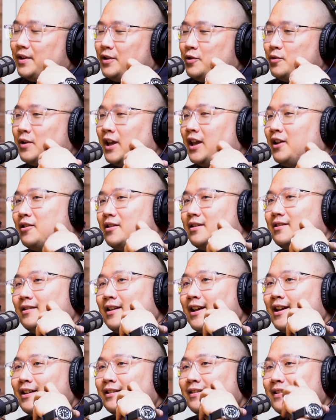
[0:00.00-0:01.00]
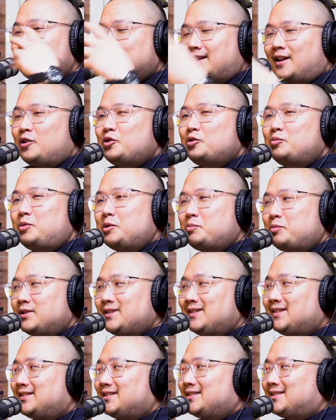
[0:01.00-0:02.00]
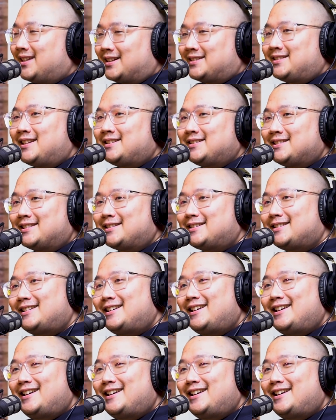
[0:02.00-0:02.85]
you cannot like discount people's successes.